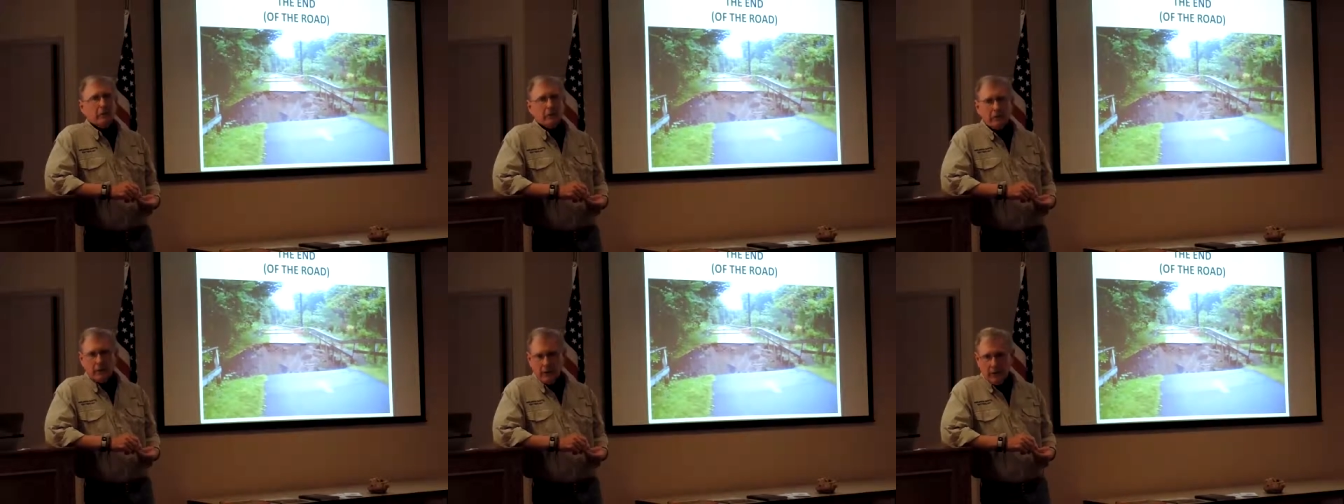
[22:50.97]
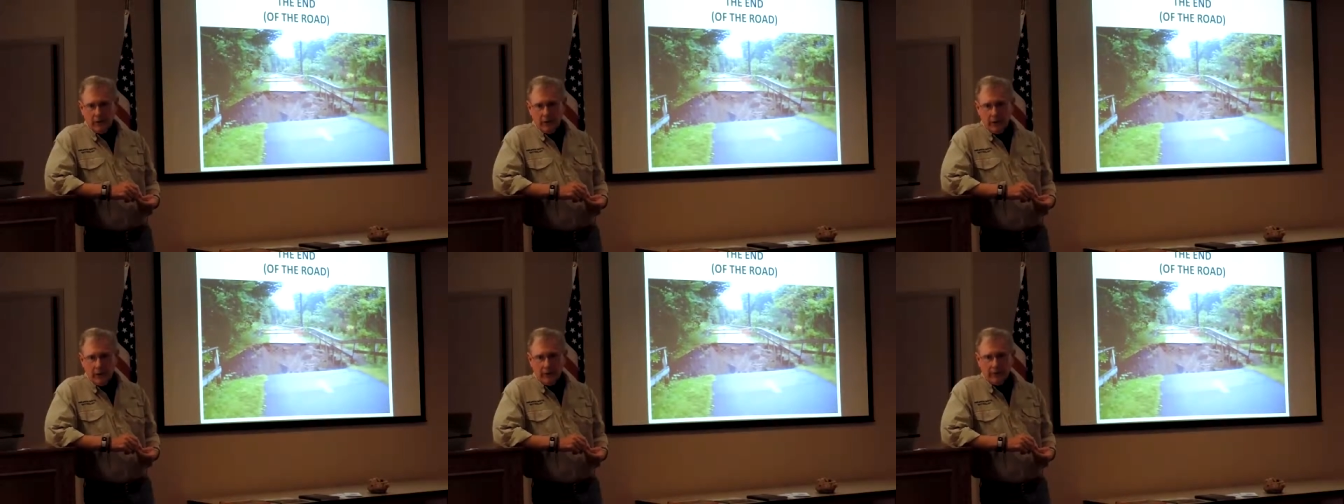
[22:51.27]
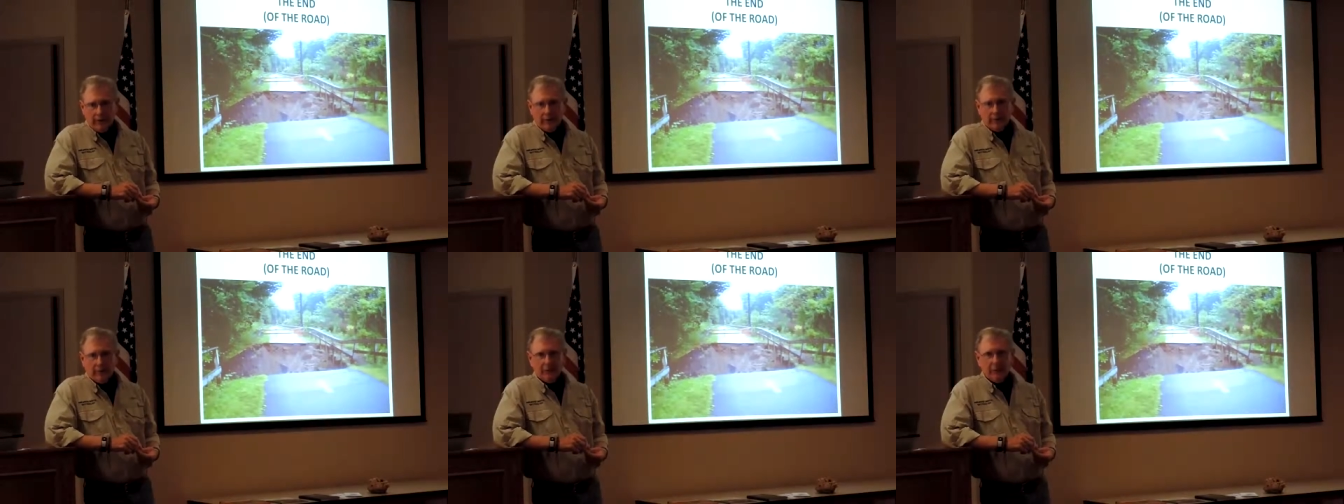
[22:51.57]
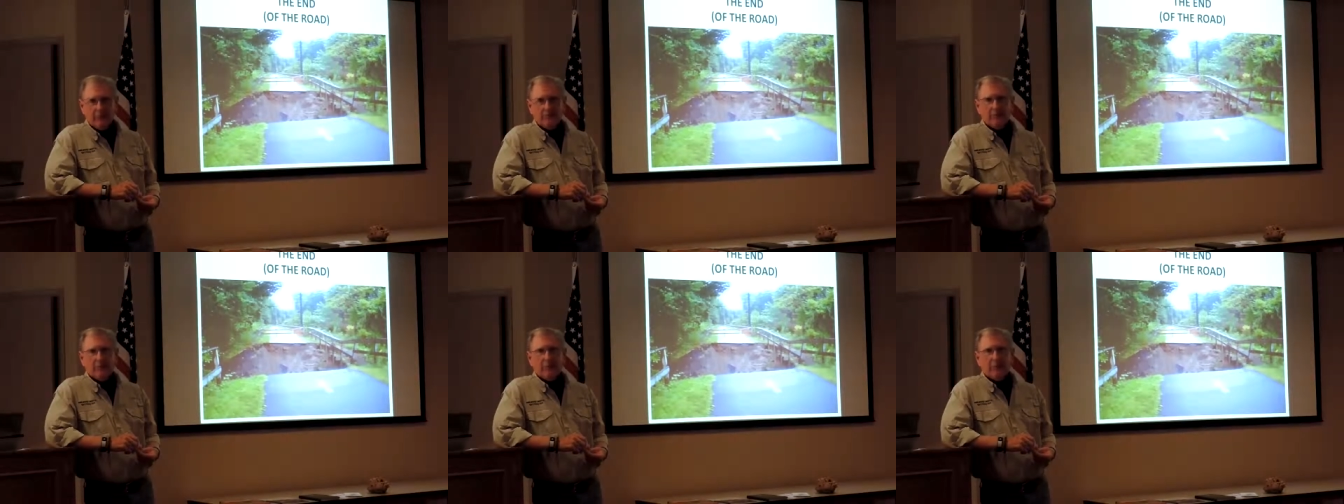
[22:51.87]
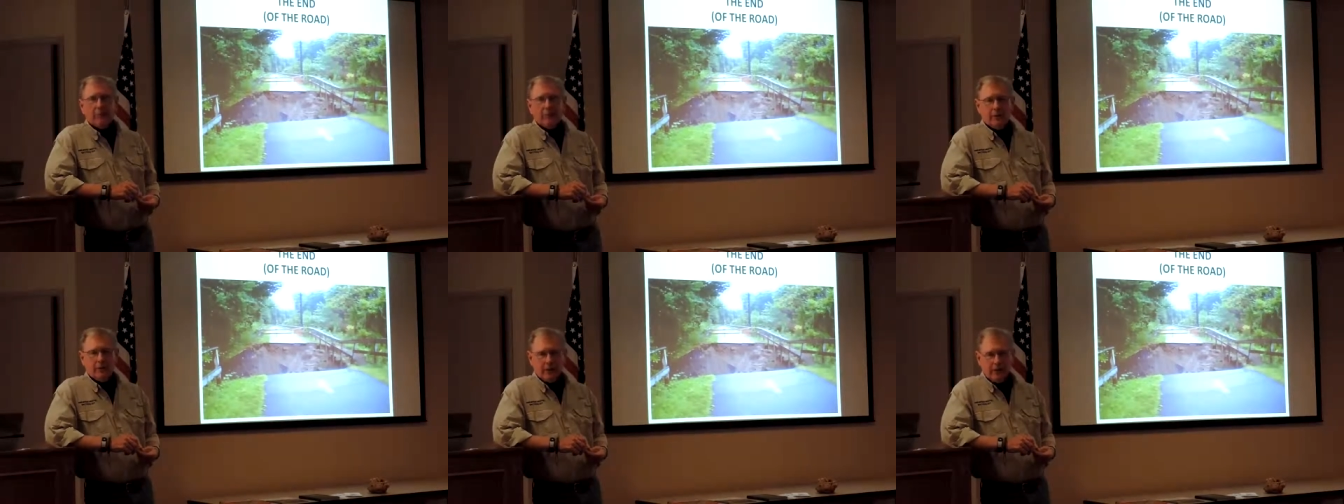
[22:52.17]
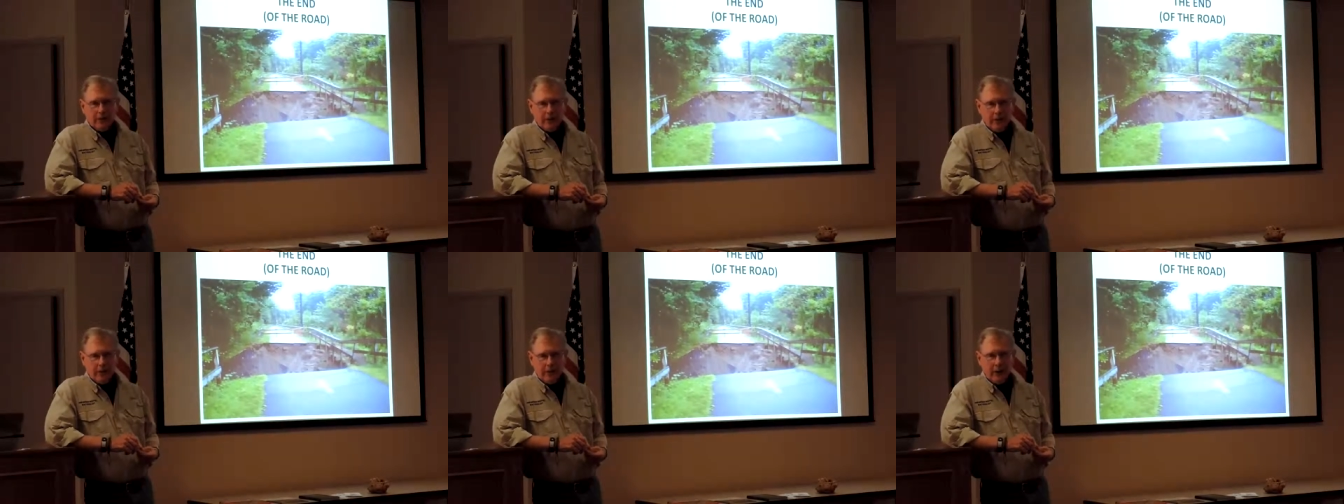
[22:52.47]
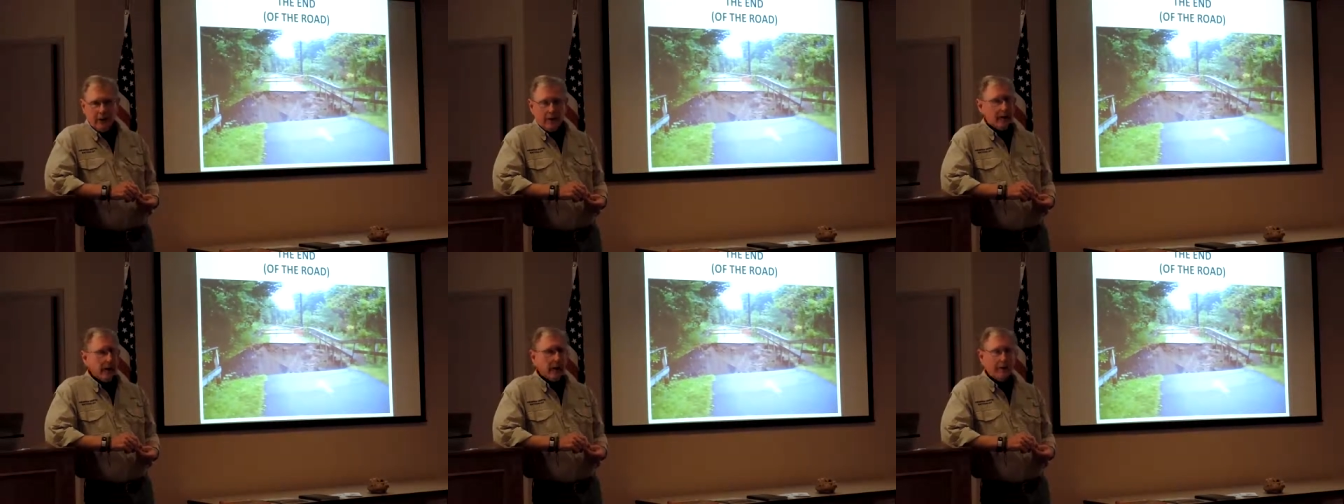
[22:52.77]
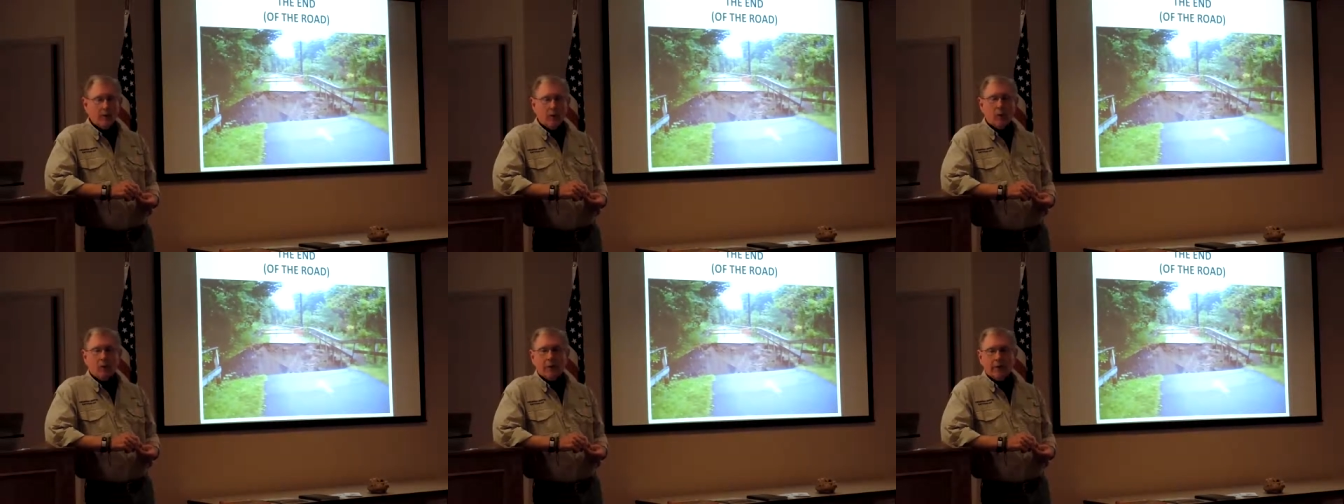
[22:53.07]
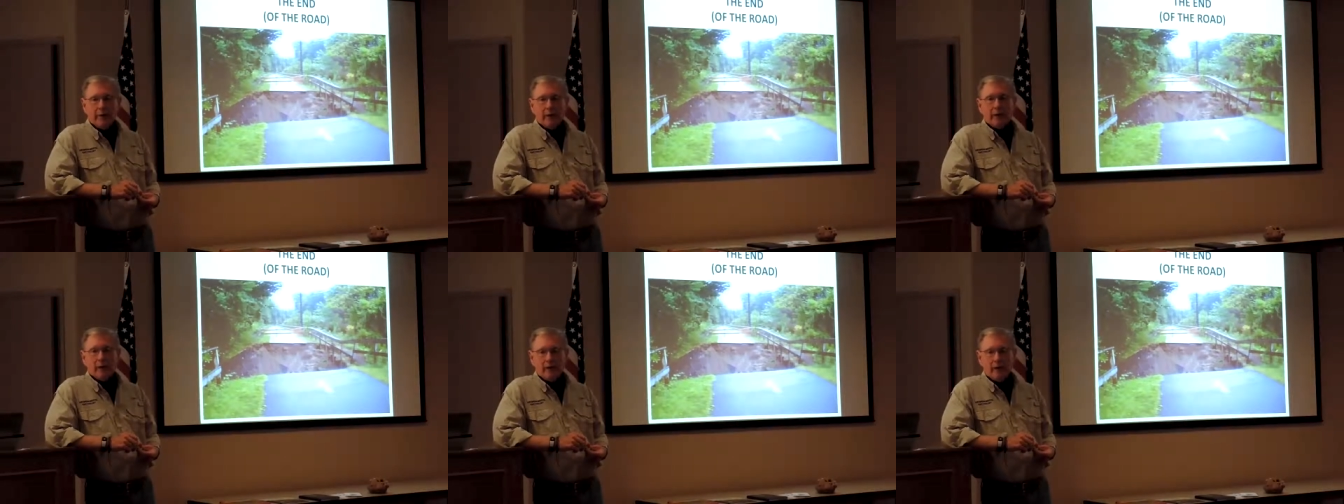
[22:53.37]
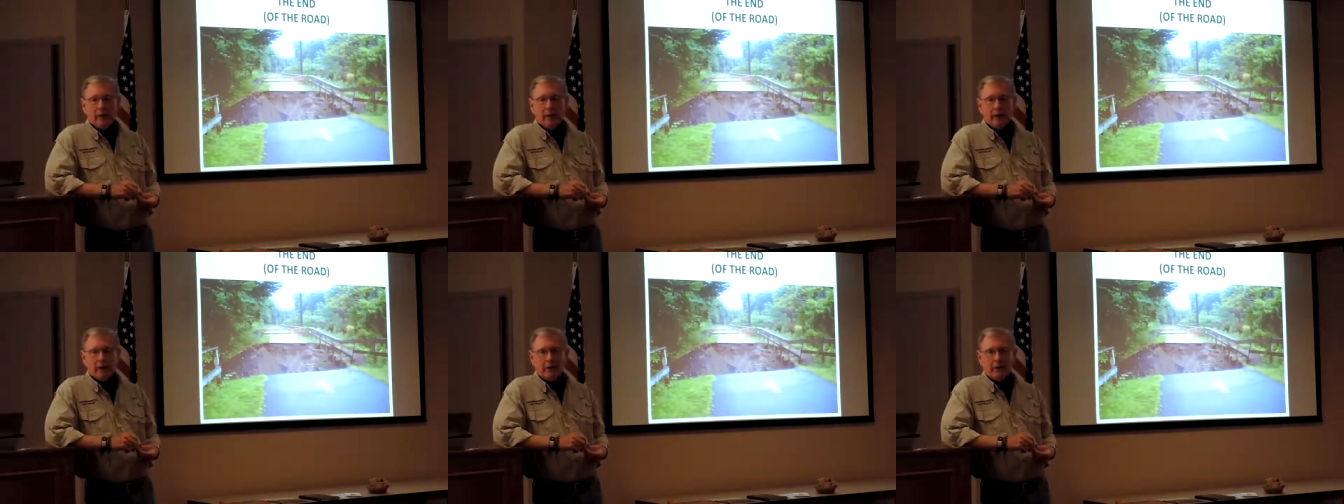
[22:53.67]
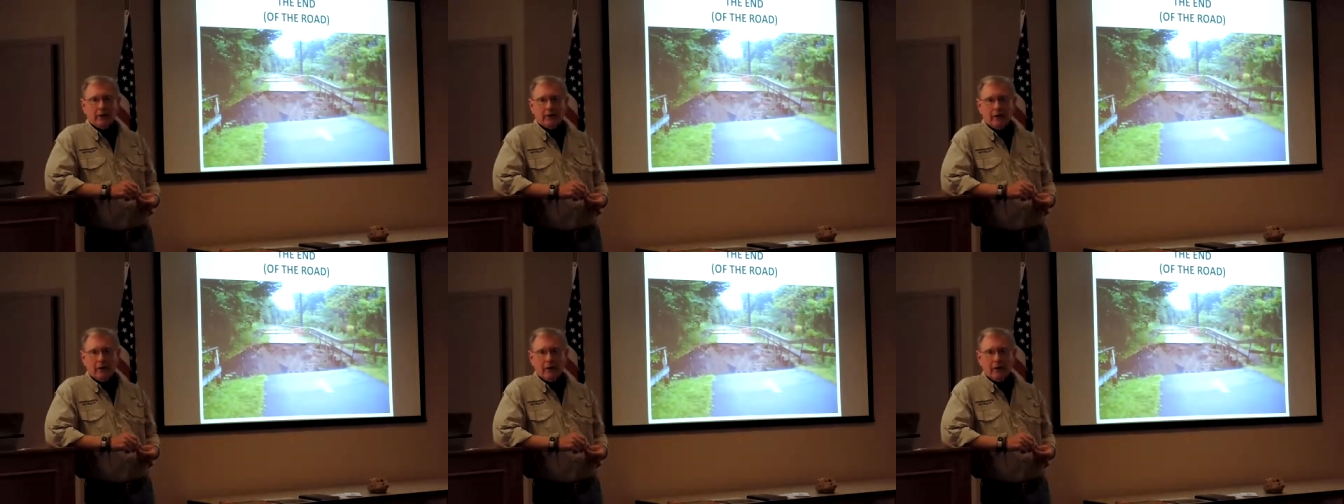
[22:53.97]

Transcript: and there's a lot of them. There is a lot, a lot more than in Arkansas.